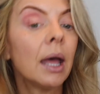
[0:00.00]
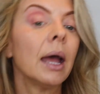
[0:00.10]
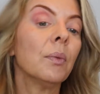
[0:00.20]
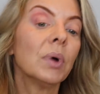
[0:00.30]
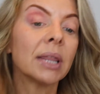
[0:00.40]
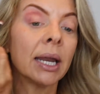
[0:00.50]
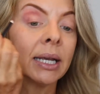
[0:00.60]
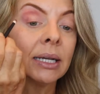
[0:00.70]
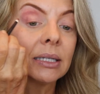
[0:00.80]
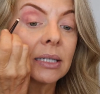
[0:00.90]
And what that
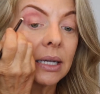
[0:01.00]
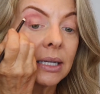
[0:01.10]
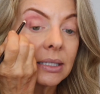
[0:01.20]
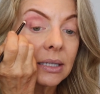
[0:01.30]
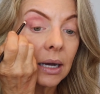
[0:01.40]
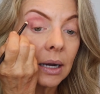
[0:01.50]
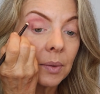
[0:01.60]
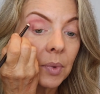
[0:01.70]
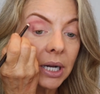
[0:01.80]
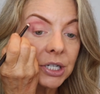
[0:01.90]
is
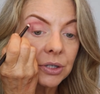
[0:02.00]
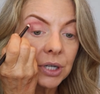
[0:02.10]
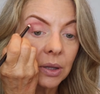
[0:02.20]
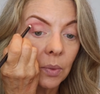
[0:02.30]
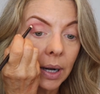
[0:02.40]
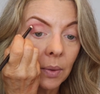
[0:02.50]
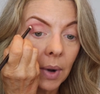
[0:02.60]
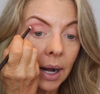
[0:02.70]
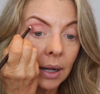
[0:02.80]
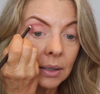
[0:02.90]
what I showed you on the Wet n
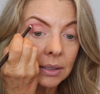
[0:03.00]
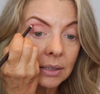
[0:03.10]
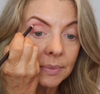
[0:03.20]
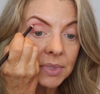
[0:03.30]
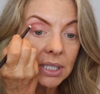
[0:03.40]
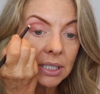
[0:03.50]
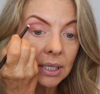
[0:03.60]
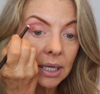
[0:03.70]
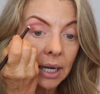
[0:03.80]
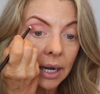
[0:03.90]
Wild, is I'm just
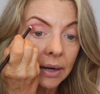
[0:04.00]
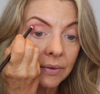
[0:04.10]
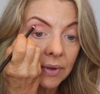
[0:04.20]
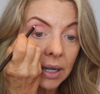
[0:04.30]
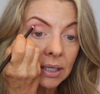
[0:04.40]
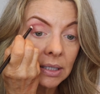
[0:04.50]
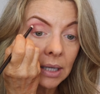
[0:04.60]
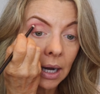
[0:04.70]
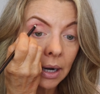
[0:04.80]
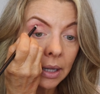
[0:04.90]
gonna kind of
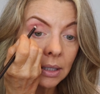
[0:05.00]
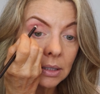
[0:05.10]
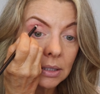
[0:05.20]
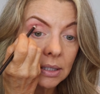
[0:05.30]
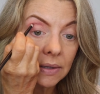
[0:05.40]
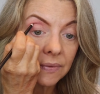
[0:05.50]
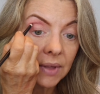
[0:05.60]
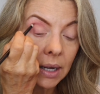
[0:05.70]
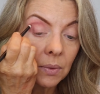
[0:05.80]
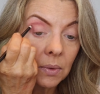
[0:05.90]
dot it to see if
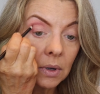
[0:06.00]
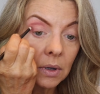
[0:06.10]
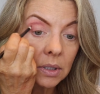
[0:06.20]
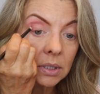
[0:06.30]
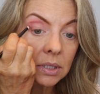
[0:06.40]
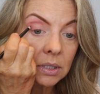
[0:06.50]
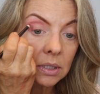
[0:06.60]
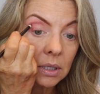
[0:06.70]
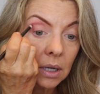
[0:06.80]
that works.